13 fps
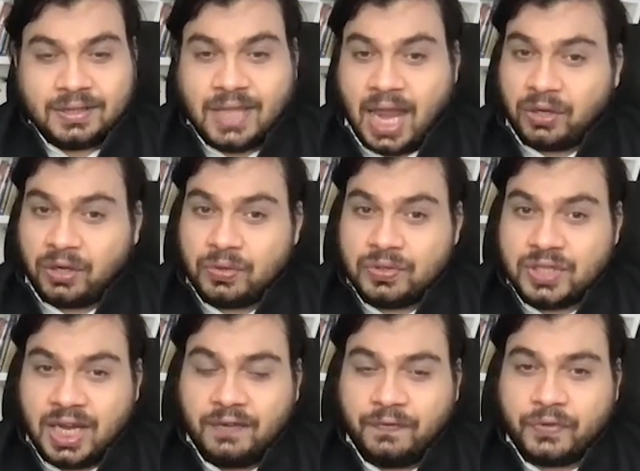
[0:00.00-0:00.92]
Thank you,
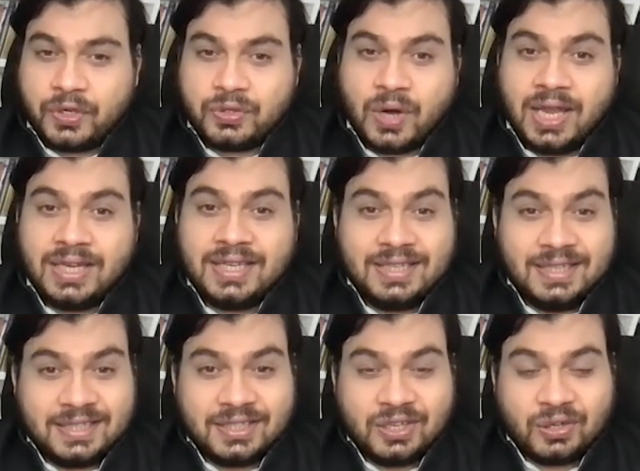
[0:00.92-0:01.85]
Jay, for joining
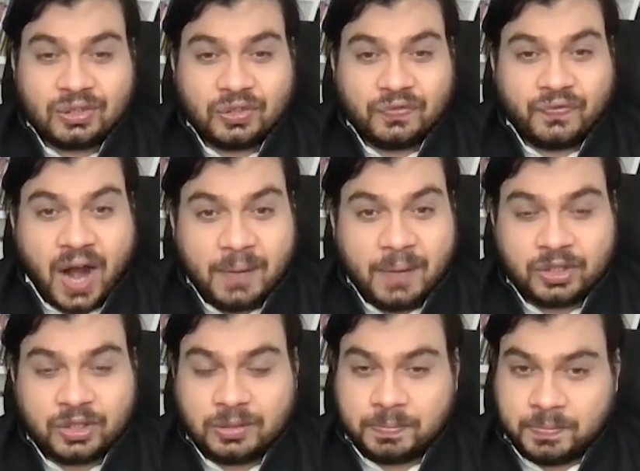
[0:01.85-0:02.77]
ETAuto
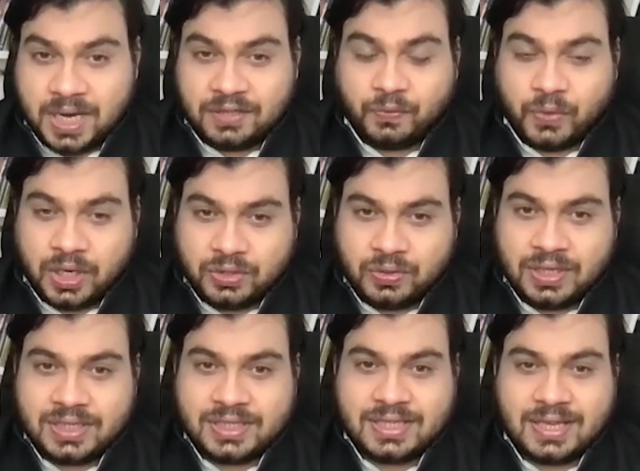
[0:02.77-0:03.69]
Farm Equipment
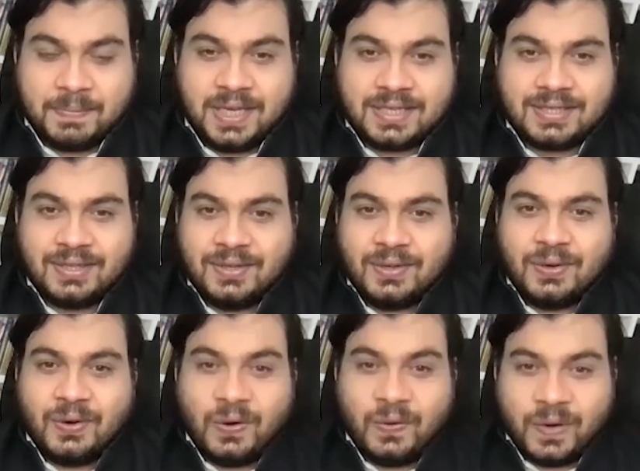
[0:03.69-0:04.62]
Virtual Summit.
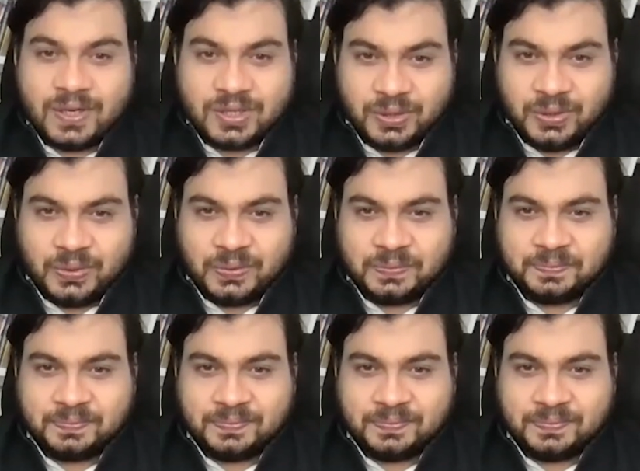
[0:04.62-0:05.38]
Over to you.